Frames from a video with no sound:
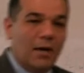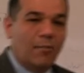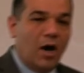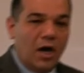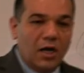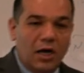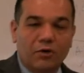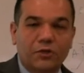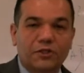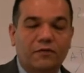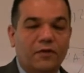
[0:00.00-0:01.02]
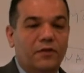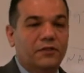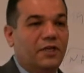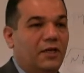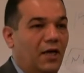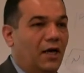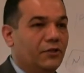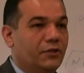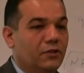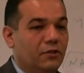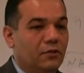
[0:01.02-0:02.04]
among ourselves in this
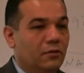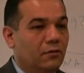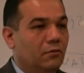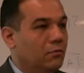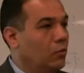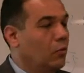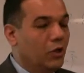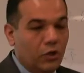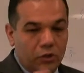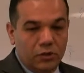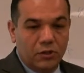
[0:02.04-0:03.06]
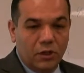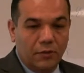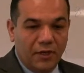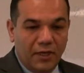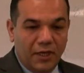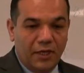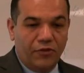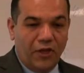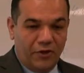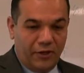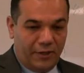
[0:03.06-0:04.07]
class, we could communicate
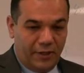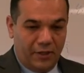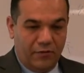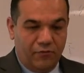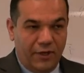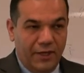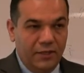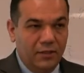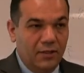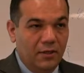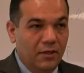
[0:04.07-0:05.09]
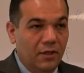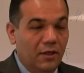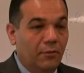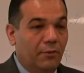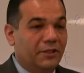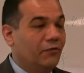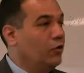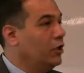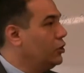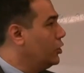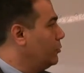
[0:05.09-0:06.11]
directly, right? But if you
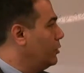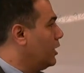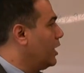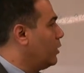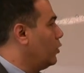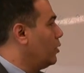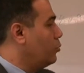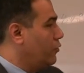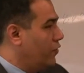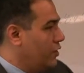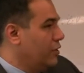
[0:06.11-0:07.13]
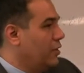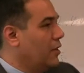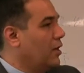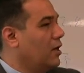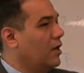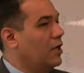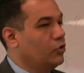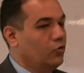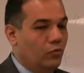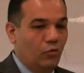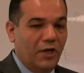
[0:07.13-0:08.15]
need to communicate with a professor in another
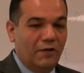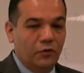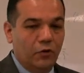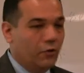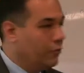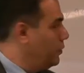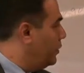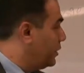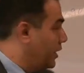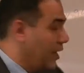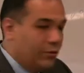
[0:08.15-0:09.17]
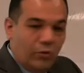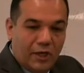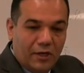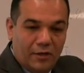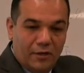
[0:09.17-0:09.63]
classroom, we have to go through this gateway.